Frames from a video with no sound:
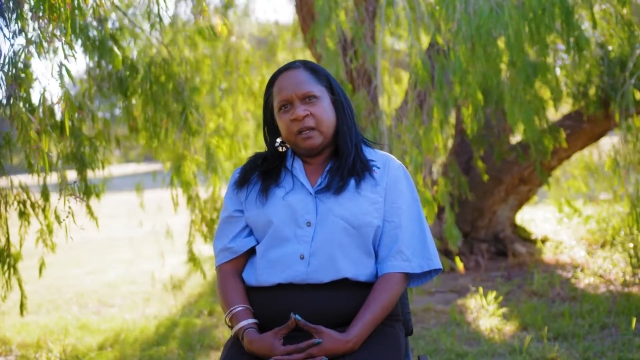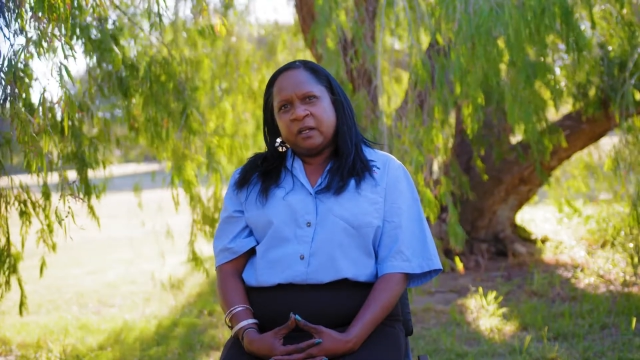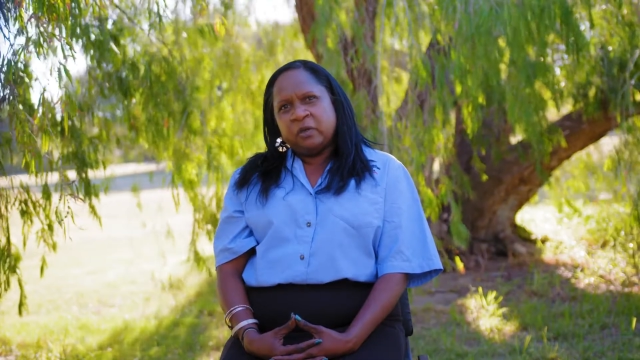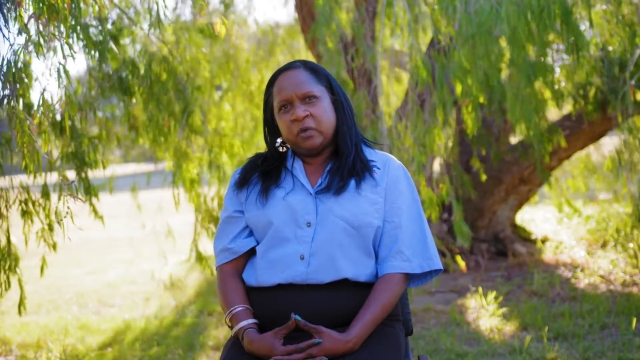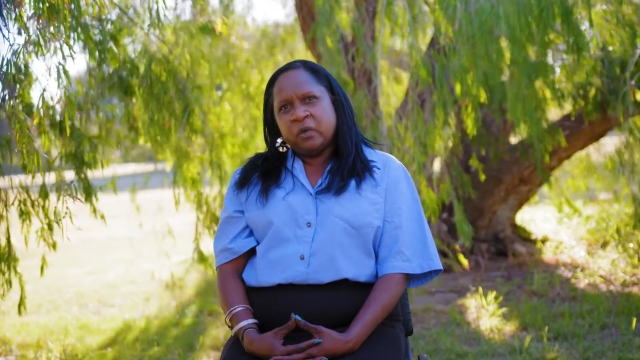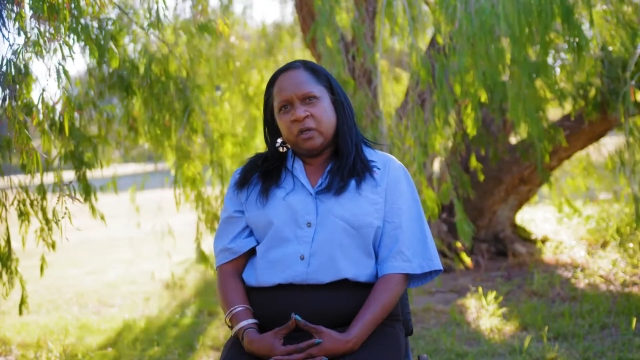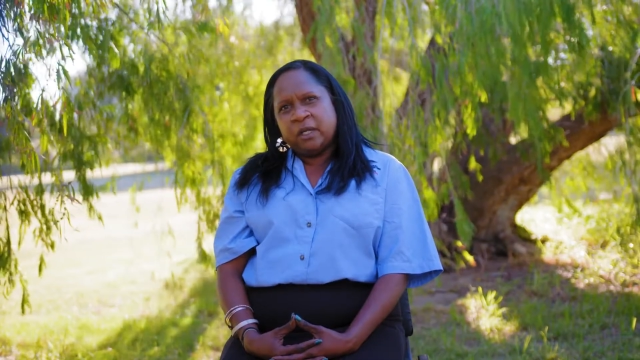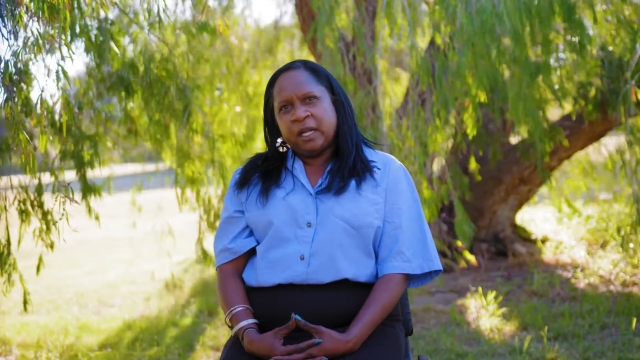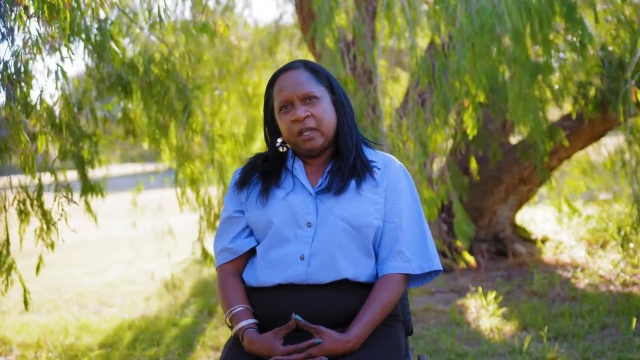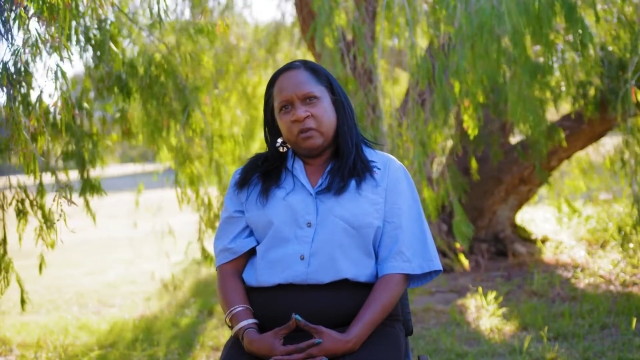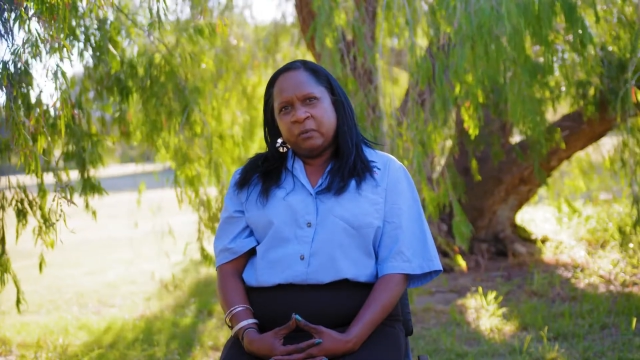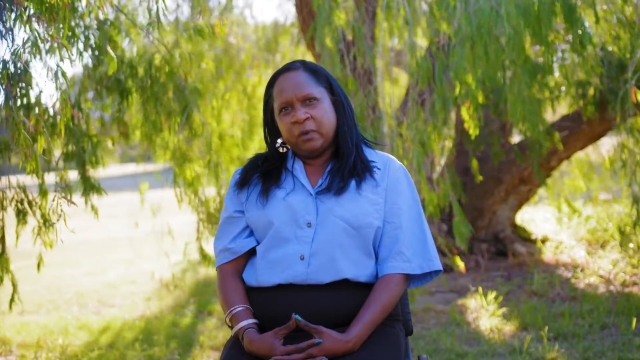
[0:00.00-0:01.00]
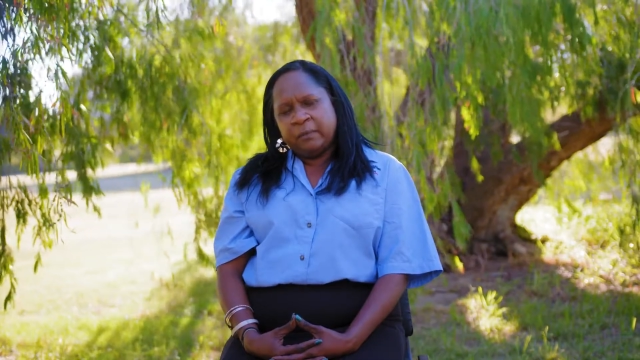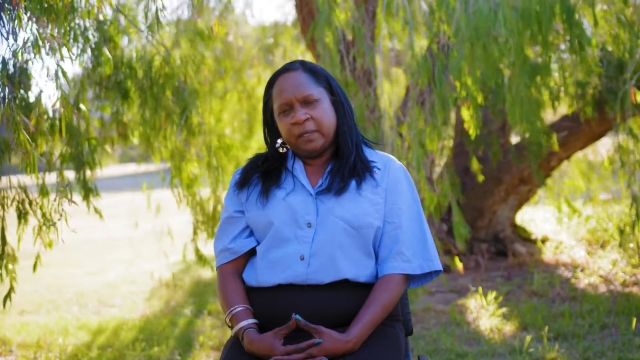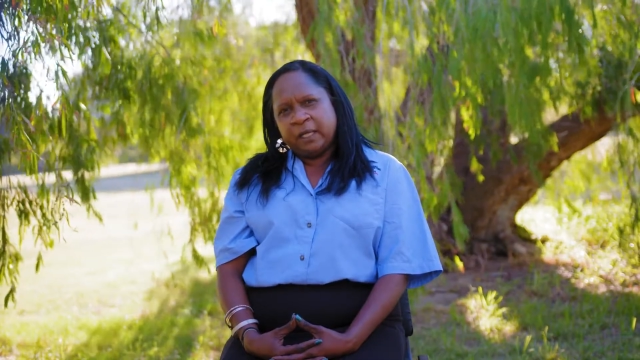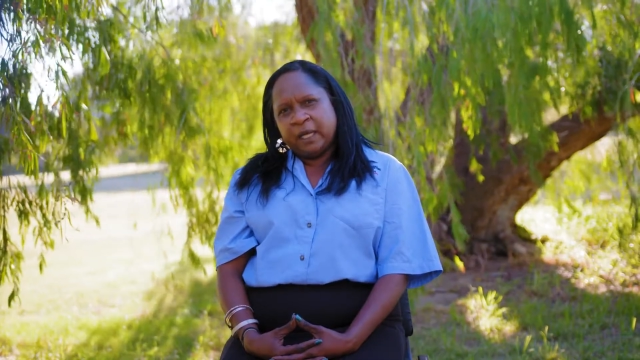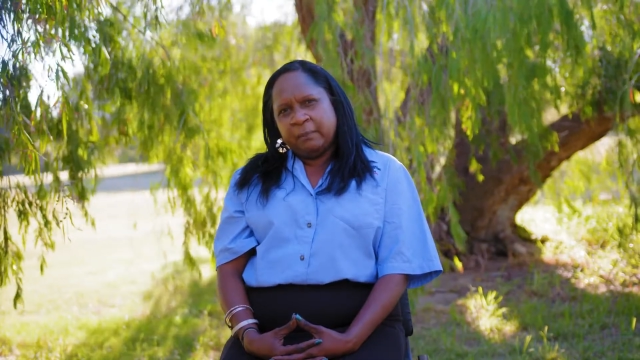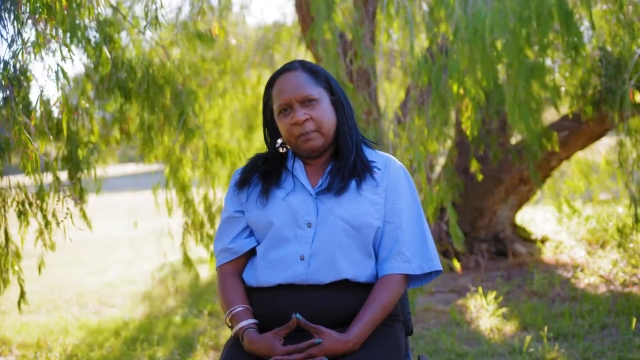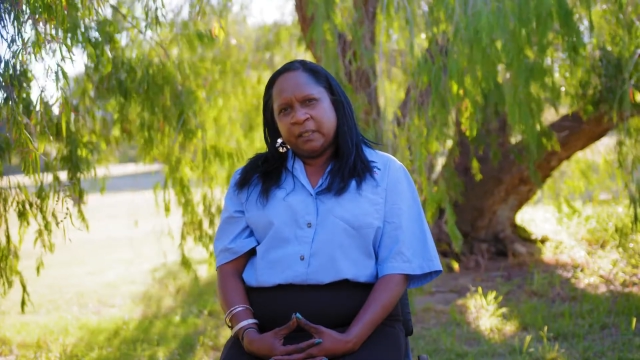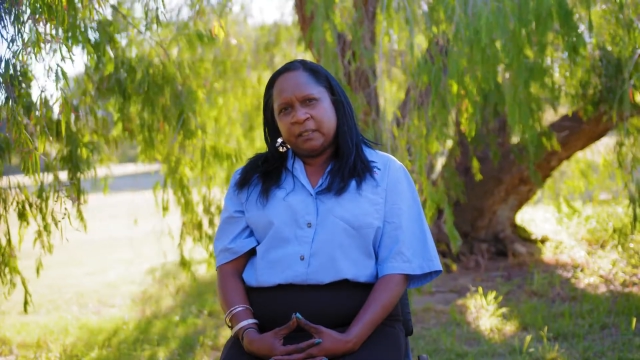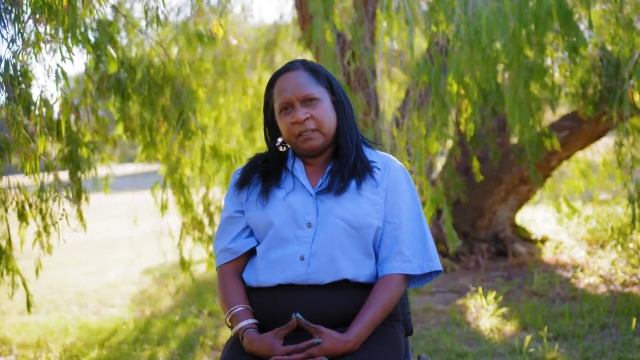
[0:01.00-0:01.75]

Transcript: gotta talk and lie you mob in government.